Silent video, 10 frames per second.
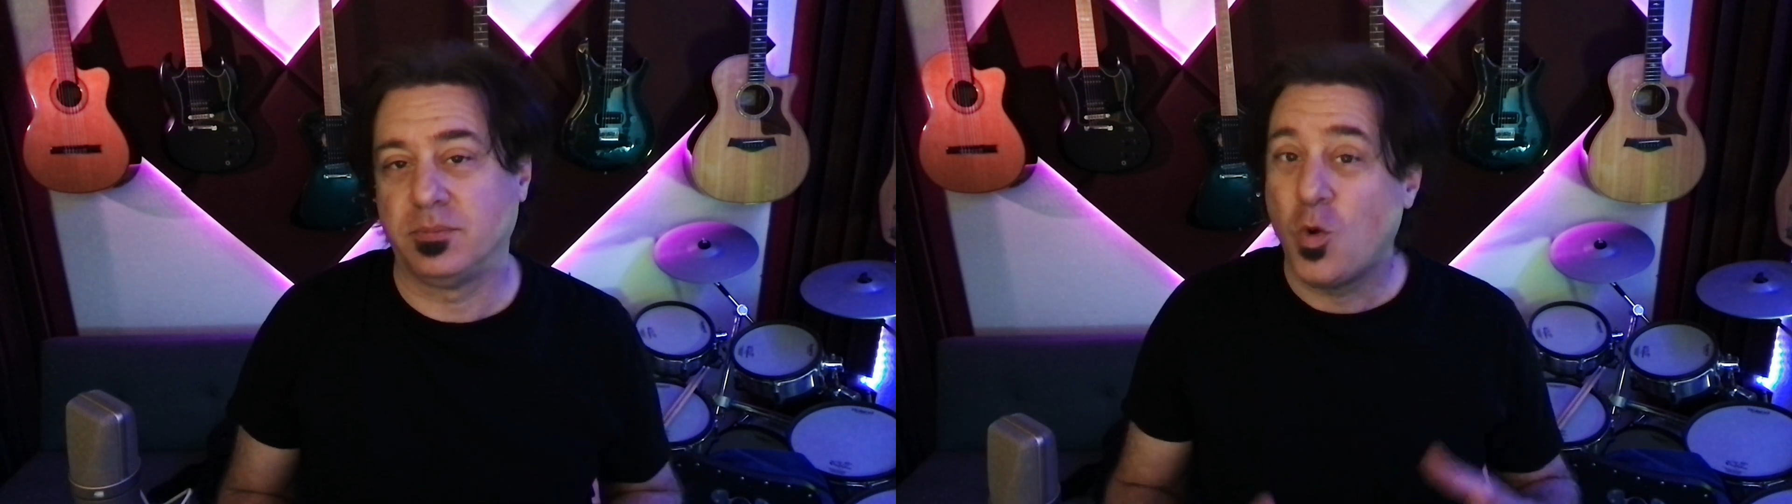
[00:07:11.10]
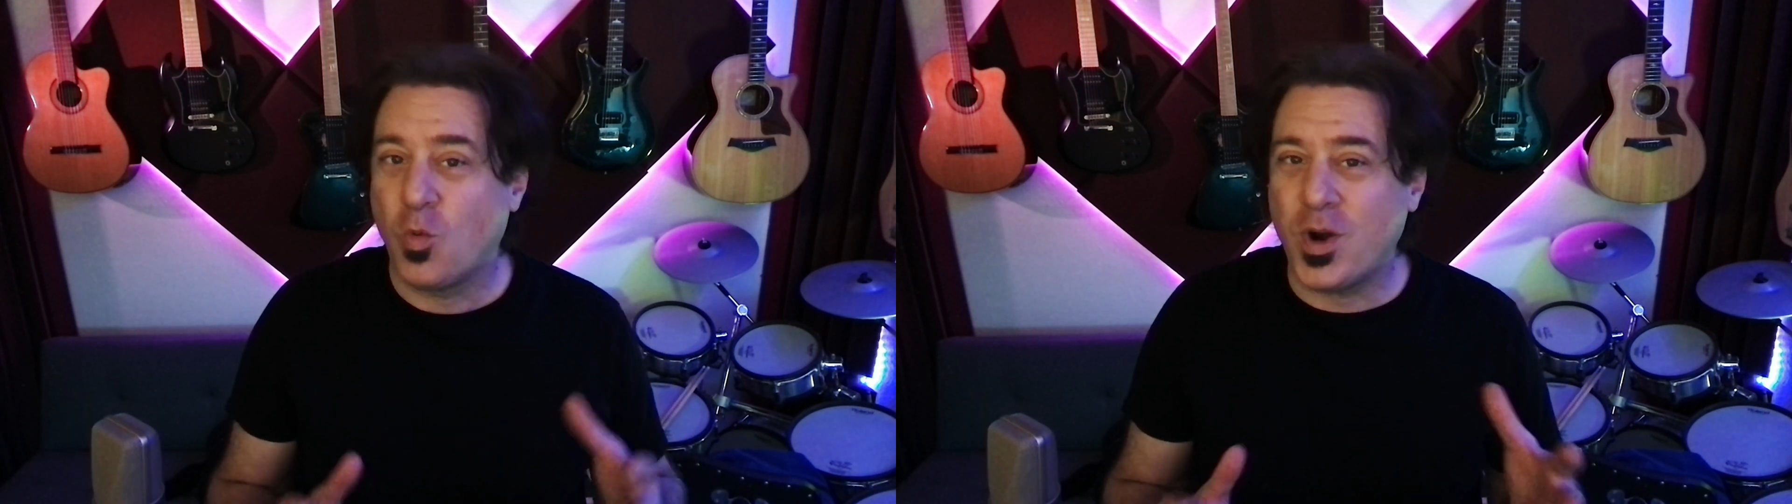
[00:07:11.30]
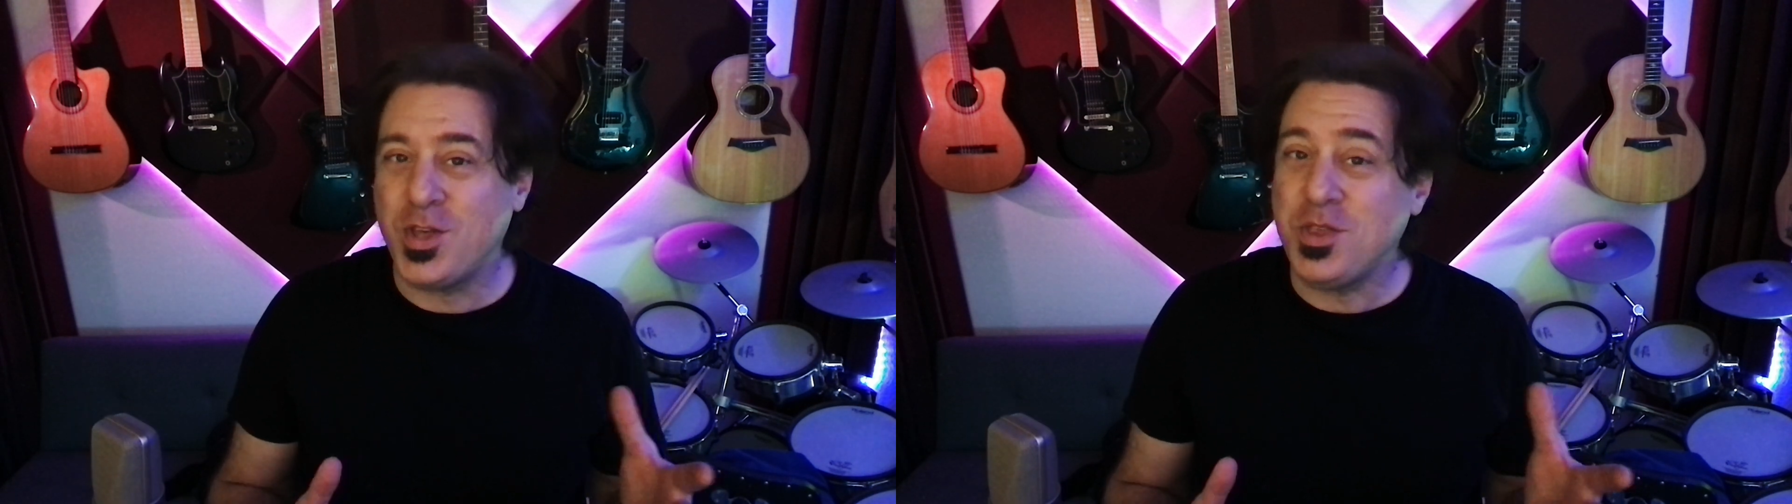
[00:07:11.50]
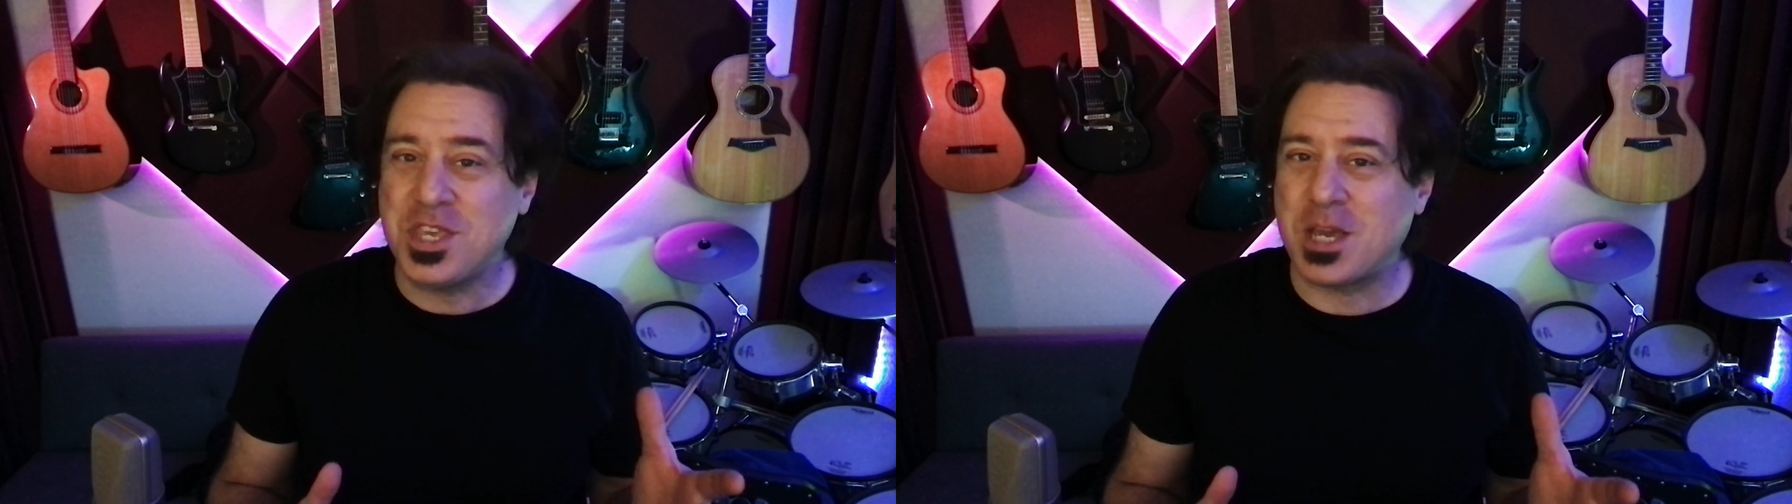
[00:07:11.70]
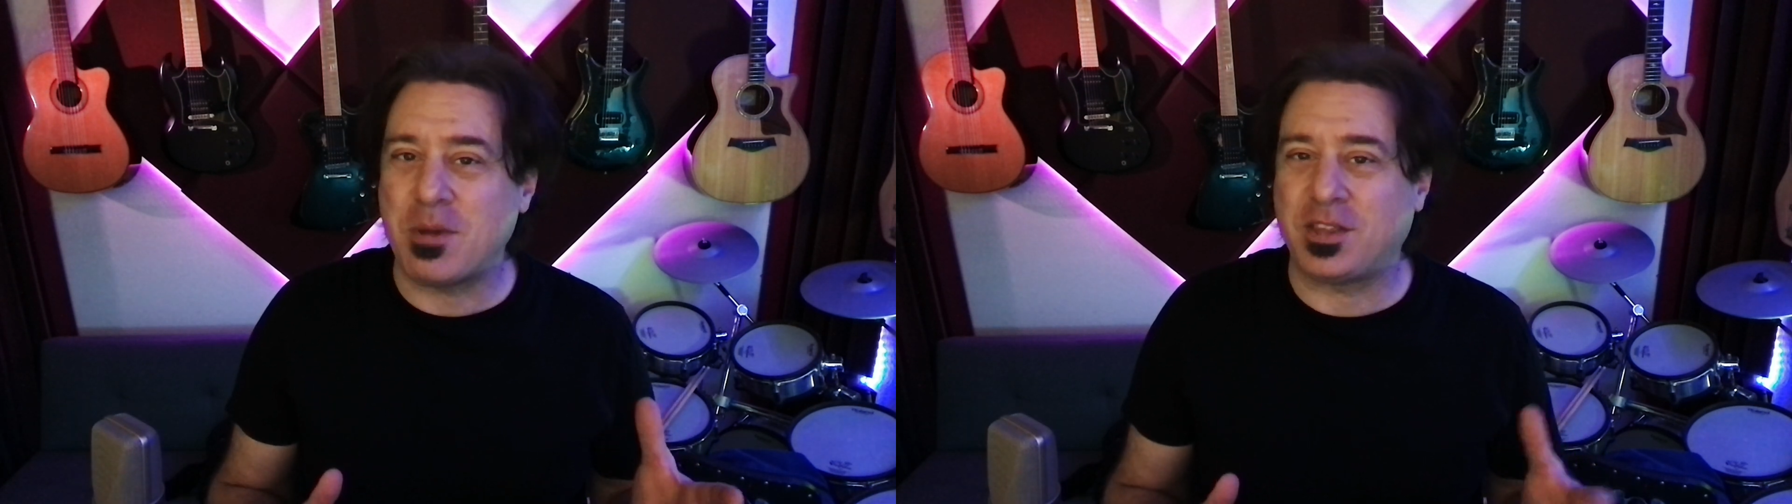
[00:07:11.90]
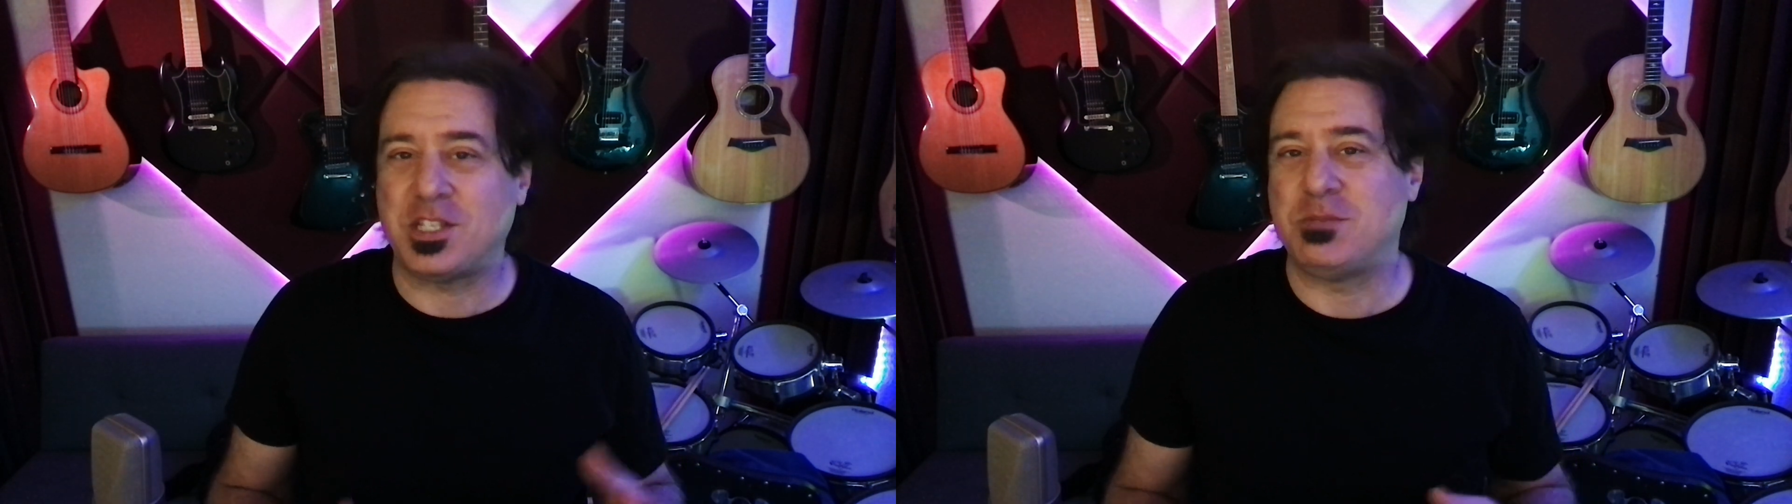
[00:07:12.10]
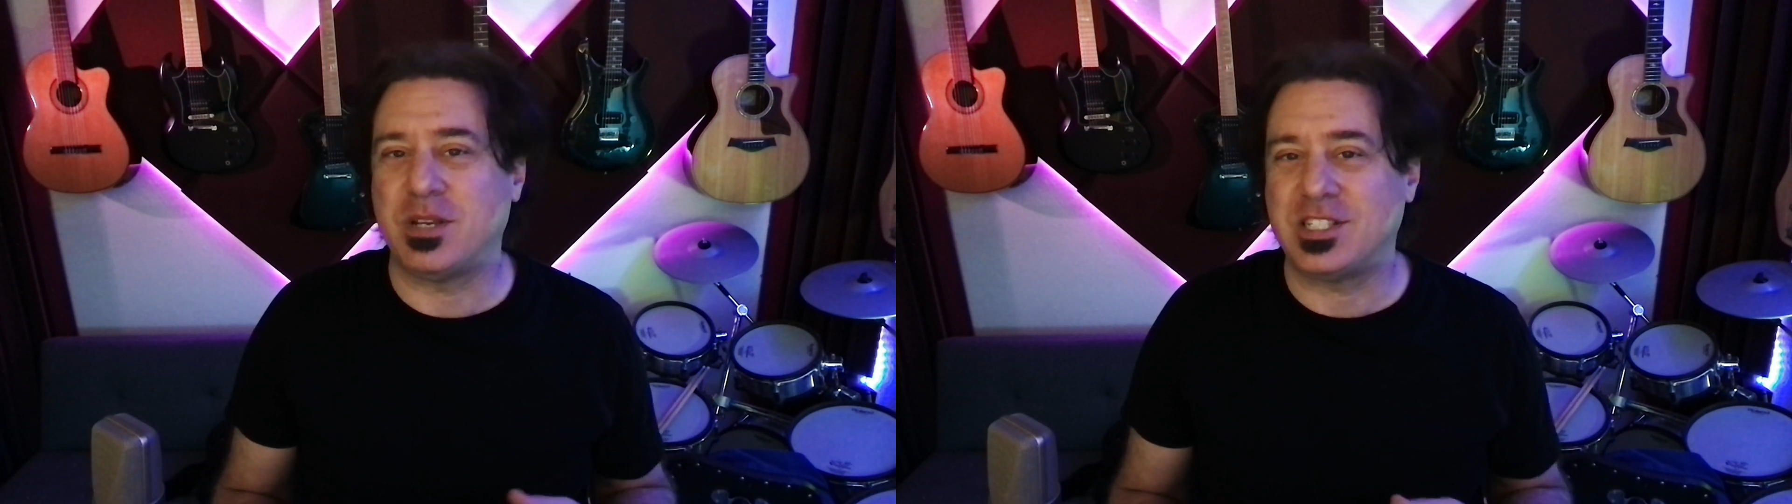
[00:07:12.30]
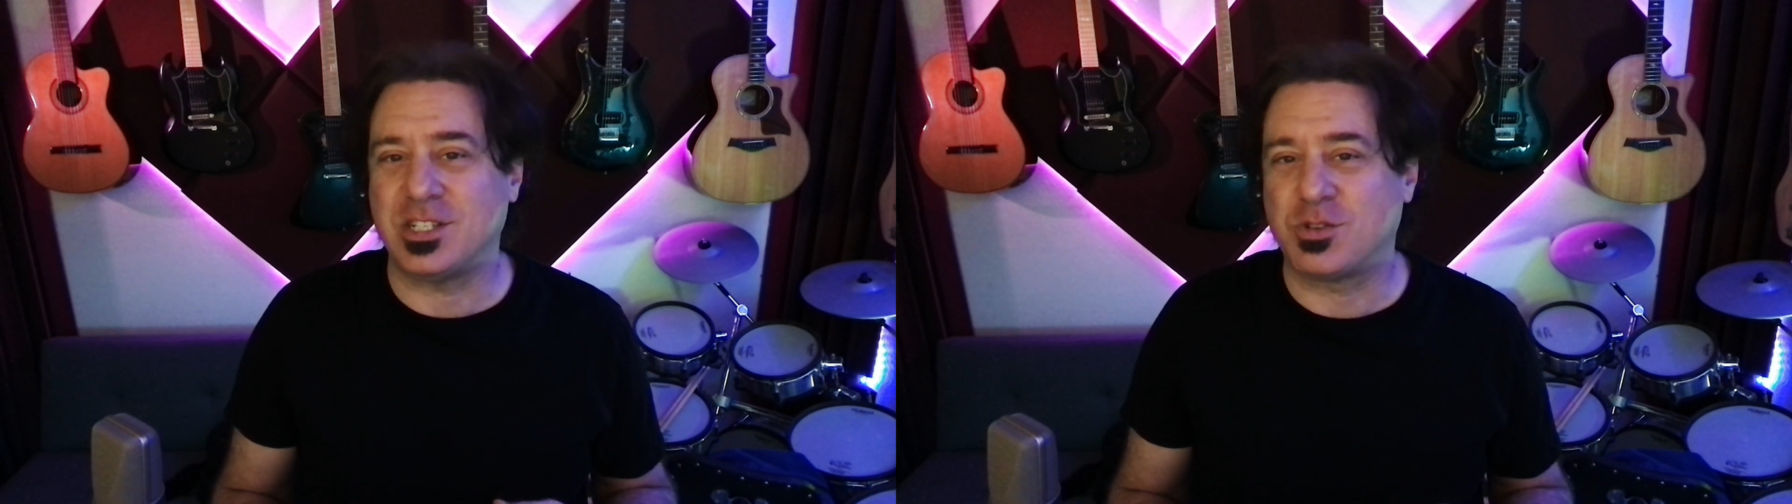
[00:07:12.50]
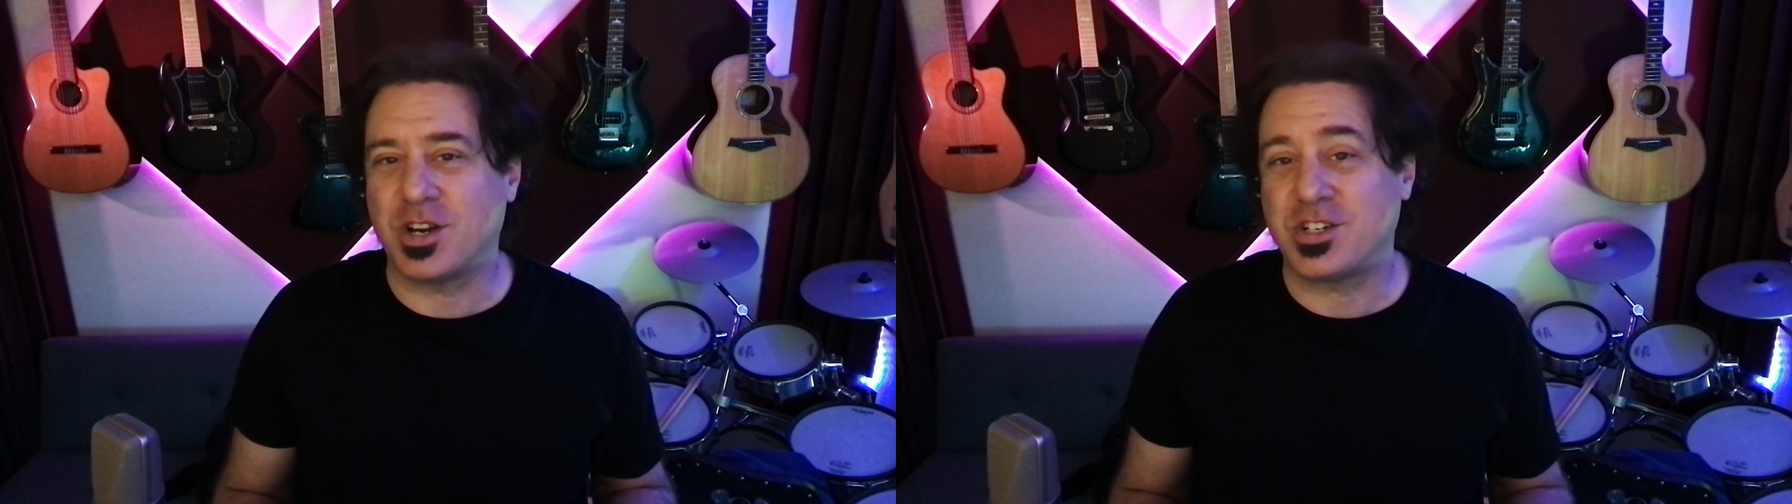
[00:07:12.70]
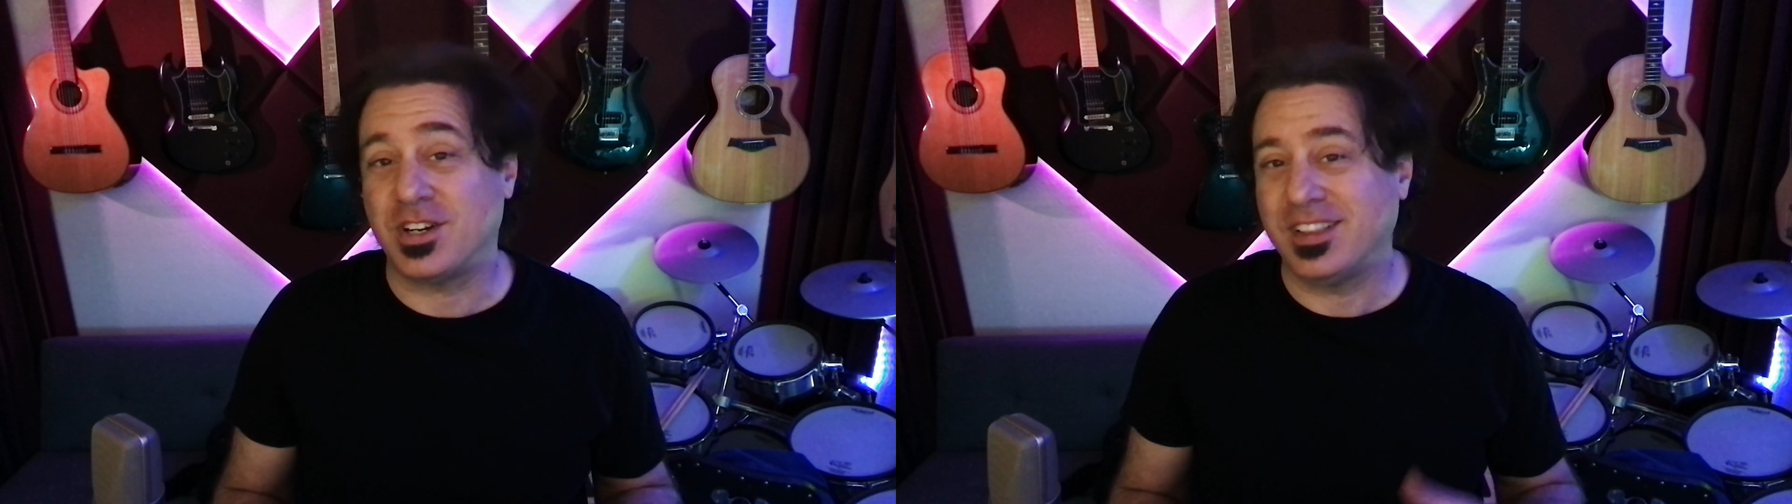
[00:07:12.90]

What do you think about this mixing structure?